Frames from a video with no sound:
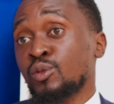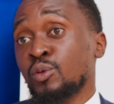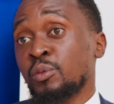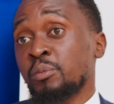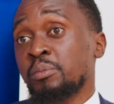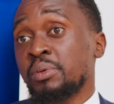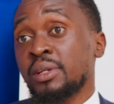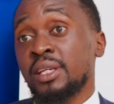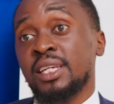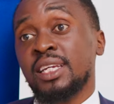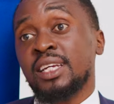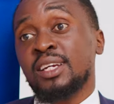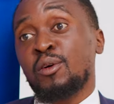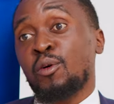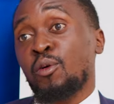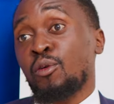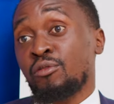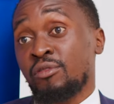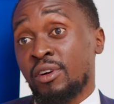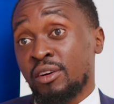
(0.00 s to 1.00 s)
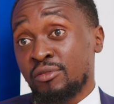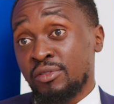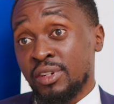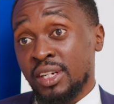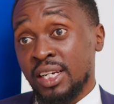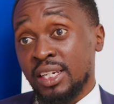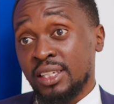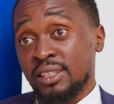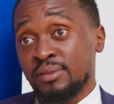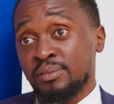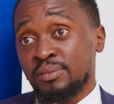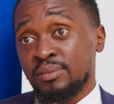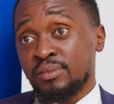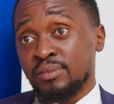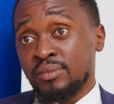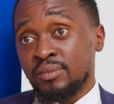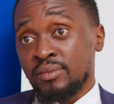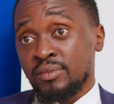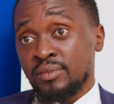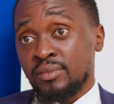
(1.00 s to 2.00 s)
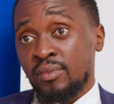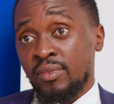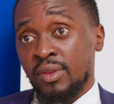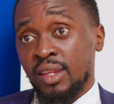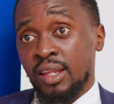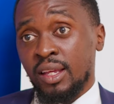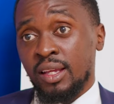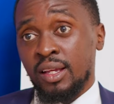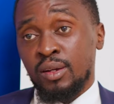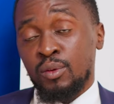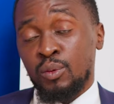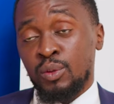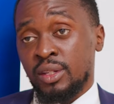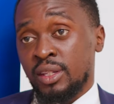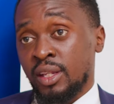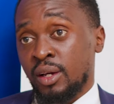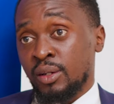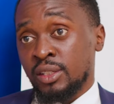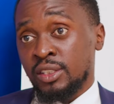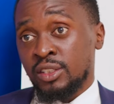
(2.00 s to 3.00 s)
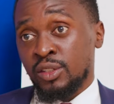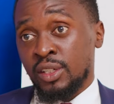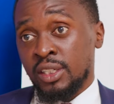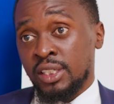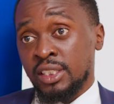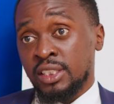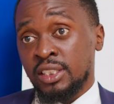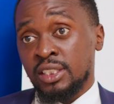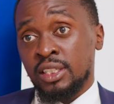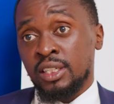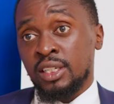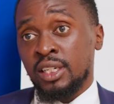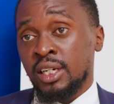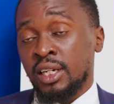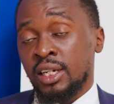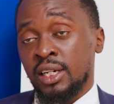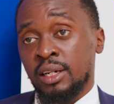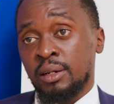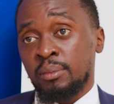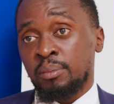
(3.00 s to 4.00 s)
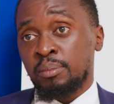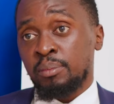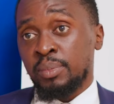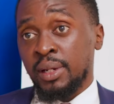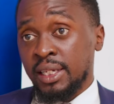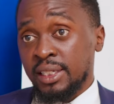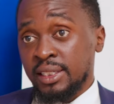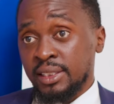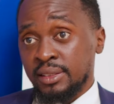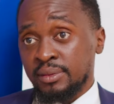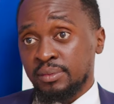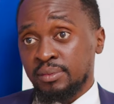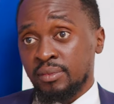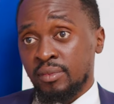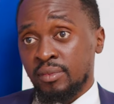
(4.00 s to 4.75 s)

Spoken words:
to being all over Africa with our strategic plan.